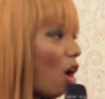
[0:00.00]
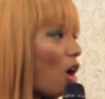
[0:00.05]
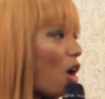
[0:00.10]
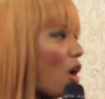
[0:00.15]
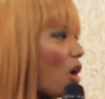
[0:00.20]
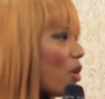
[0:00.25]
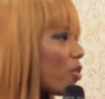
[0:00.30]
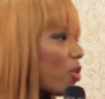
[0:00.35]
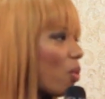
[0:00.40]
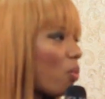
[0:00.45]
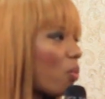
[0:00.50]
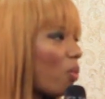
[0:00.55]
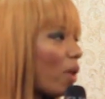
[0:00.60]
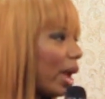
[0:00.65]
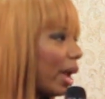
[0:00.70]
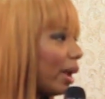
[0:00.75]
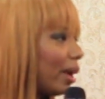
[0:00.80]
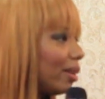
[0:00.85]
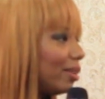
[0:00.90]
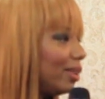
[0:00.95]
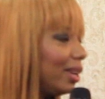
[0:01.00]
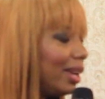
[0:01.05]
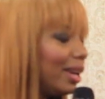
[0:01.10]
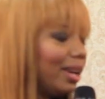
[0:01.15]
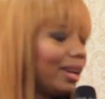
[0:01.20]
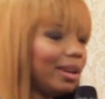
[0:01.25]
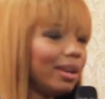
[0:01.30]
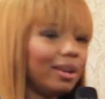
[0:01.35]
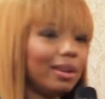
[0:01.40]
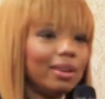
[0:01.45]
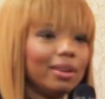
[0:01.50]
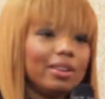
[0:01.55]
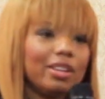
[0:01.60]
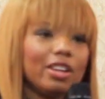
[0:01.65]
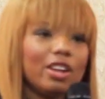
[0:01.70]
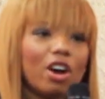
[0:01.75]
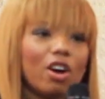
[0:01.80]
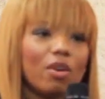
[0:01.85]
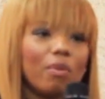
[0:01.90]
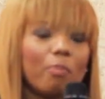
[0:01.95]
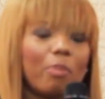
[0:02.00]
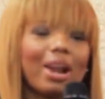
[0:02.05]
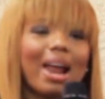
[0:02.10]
All the way. You know,